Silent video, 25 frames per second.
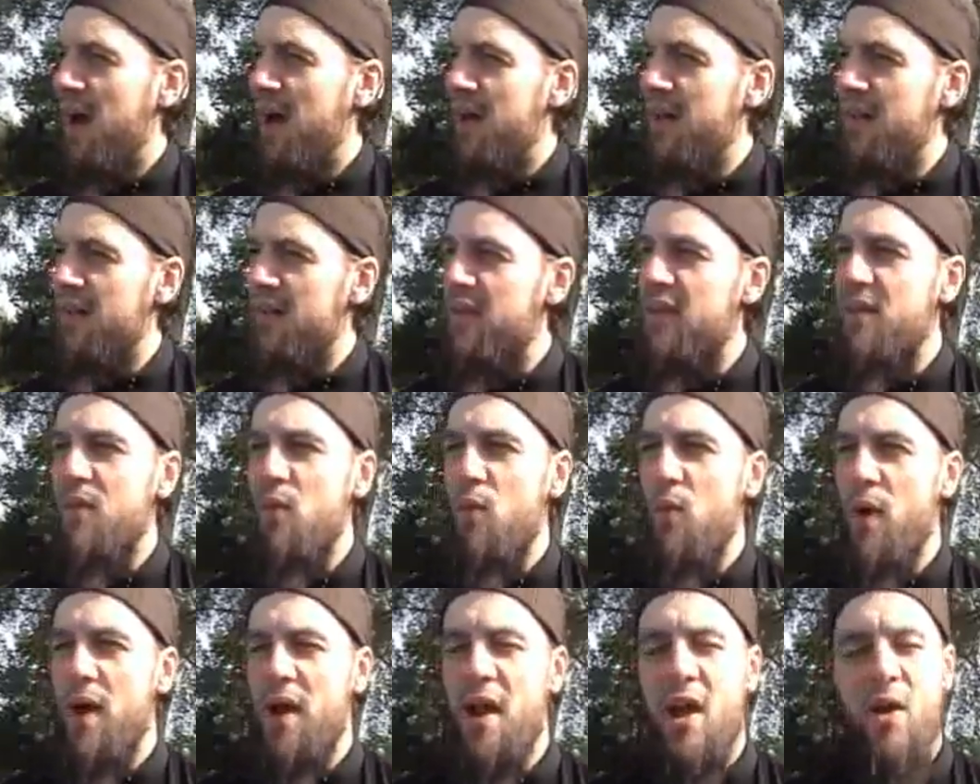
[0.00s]

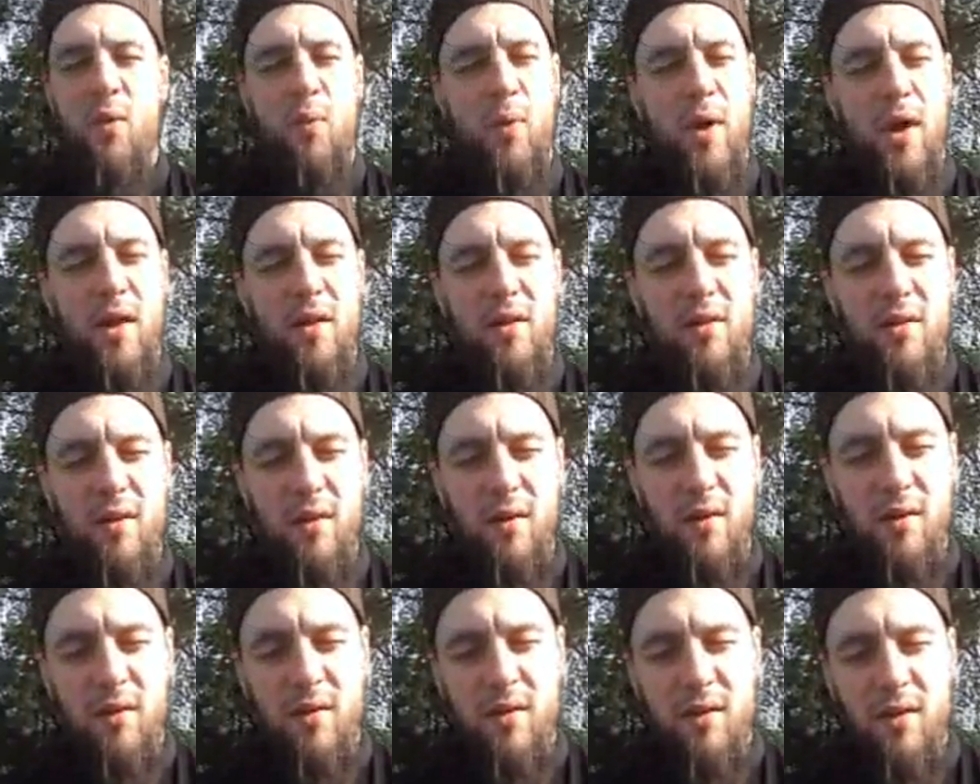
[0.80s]
And when I
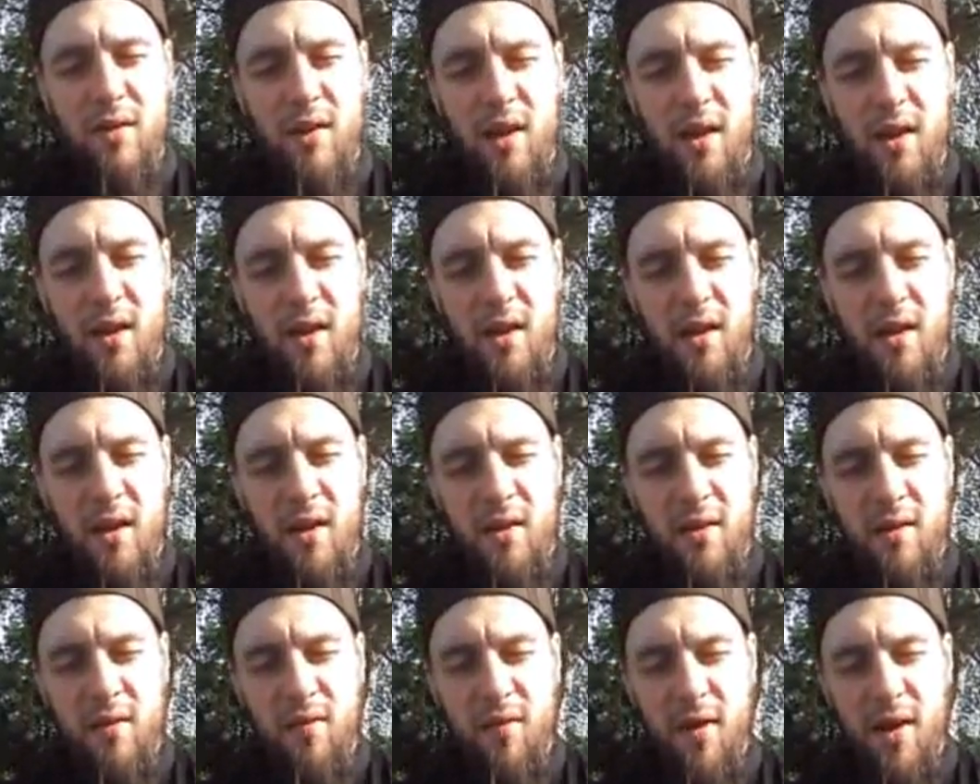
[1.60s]
went to
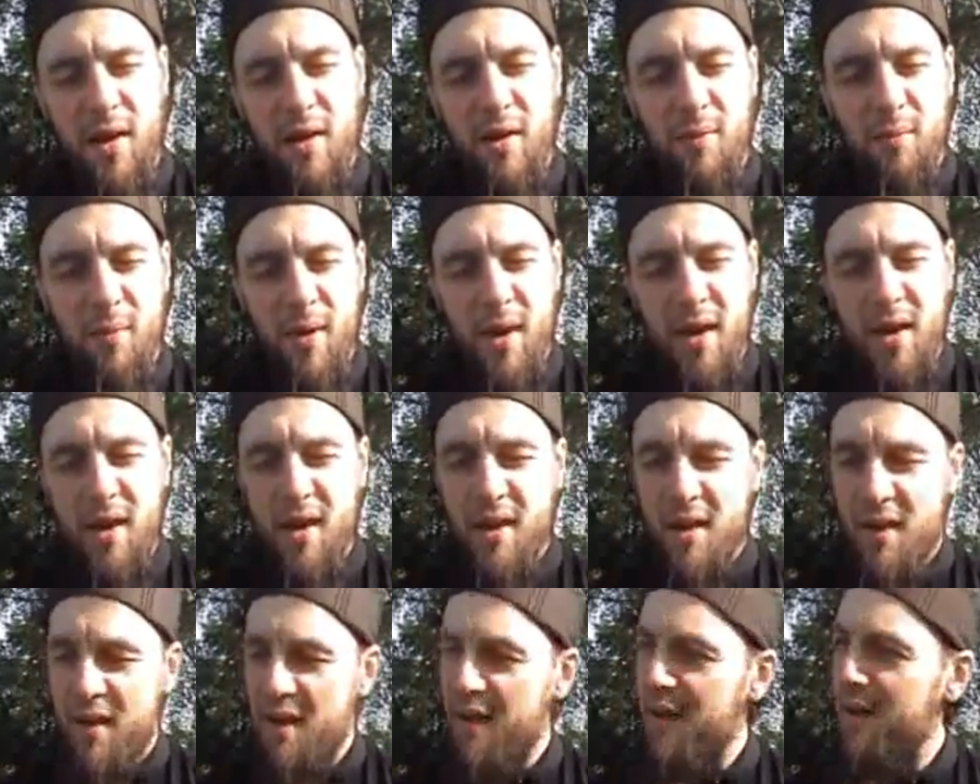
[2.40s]
develop
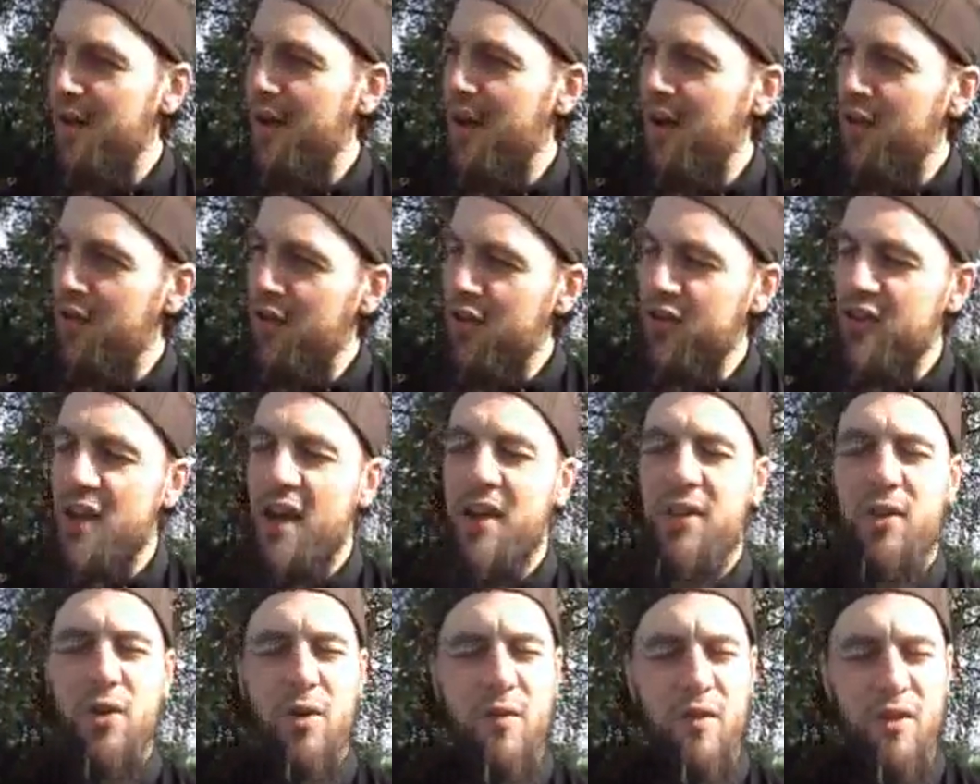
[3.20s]
my kind of
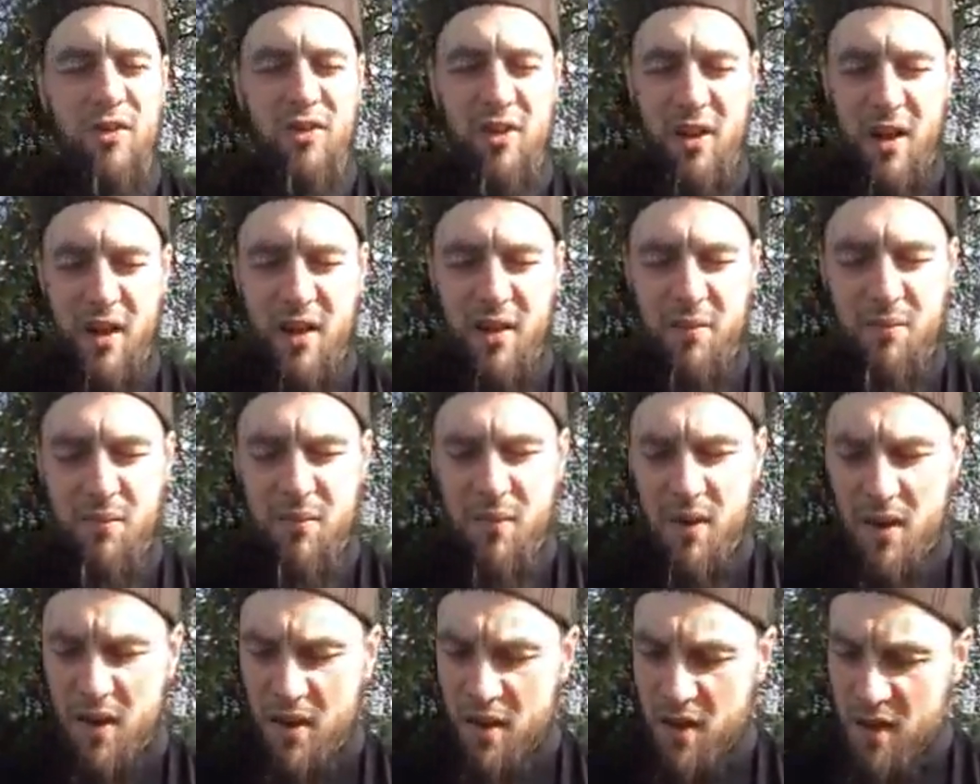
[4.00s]
understanding of
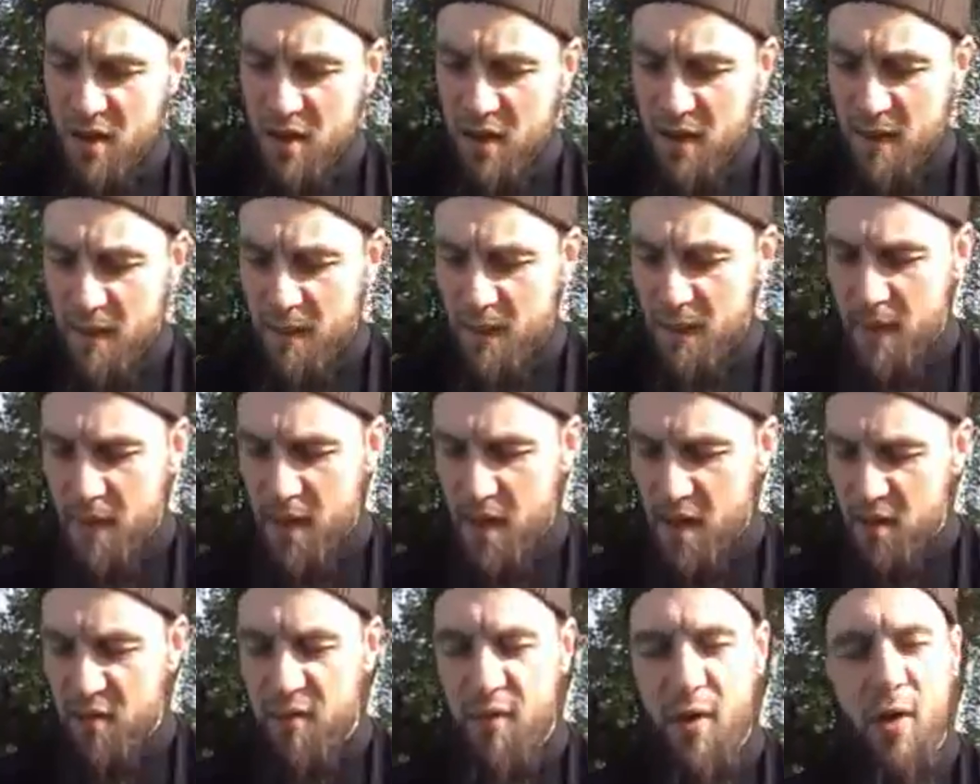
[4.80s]
Islam,
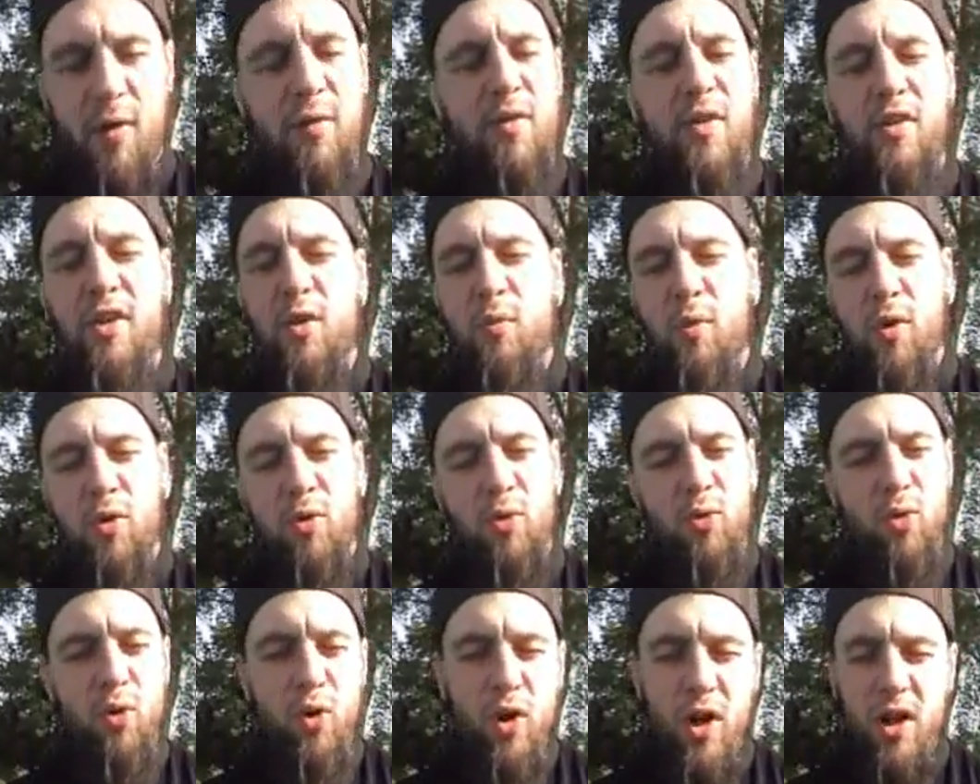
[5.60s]
I found that
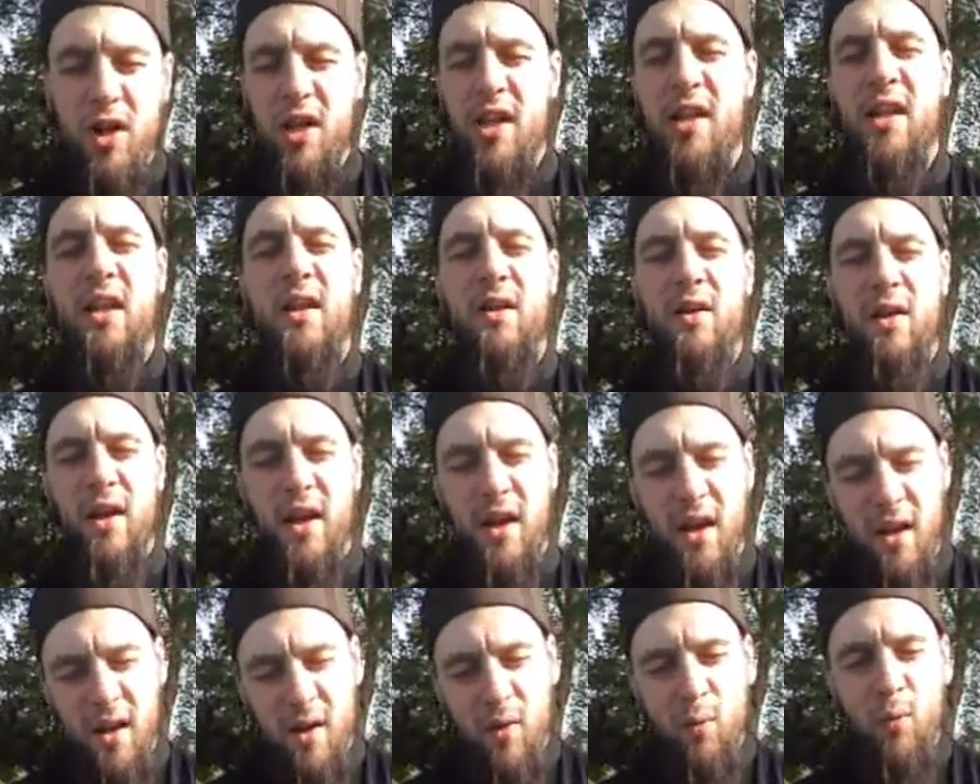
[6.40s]
they were no
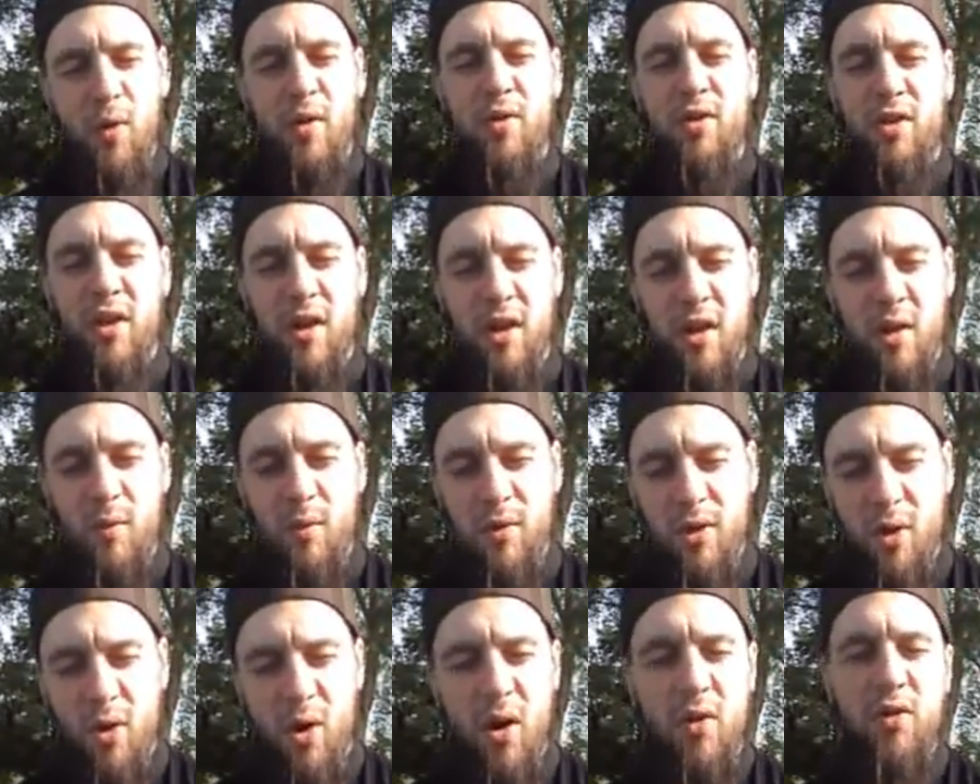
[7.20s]
clearer with
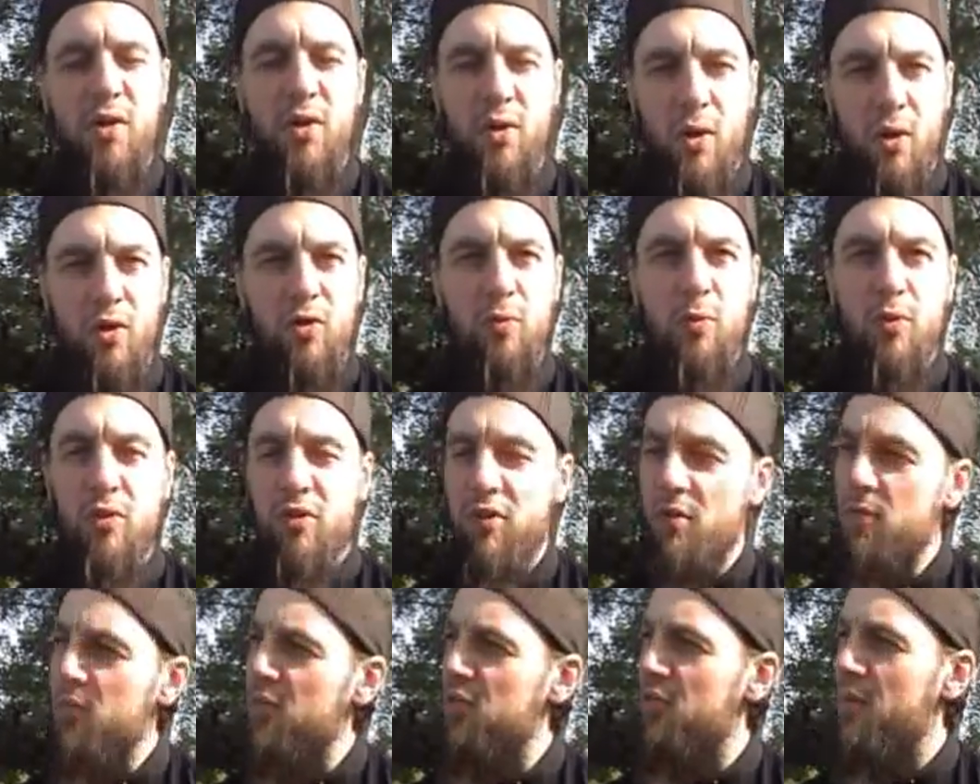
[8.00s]
the
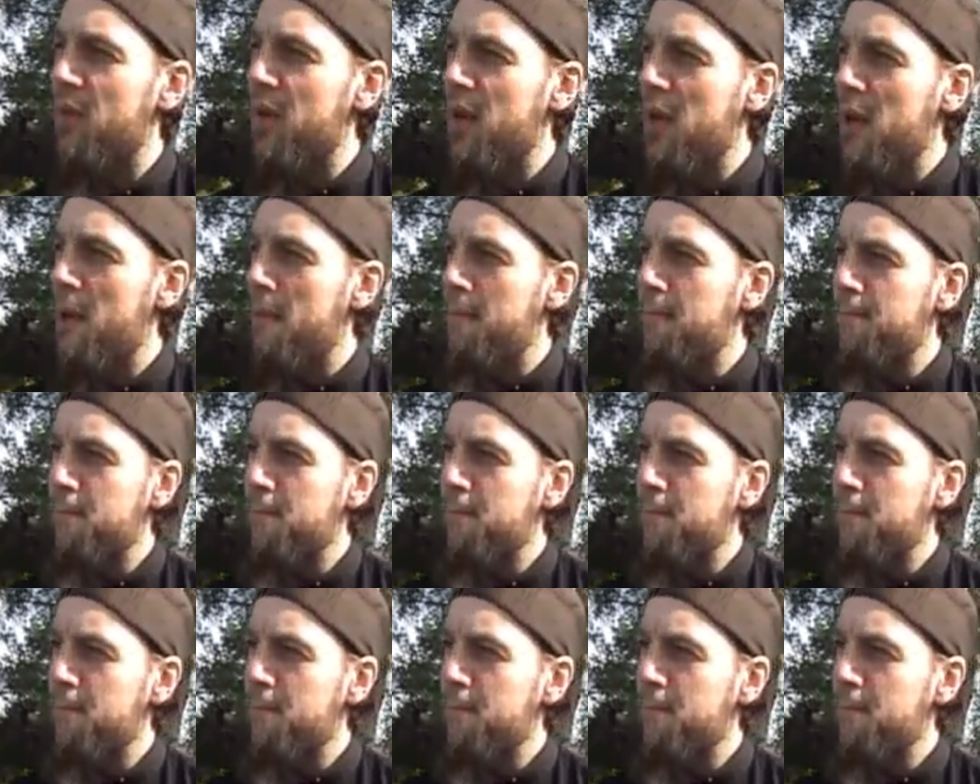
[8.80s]
Orthodox Muslims.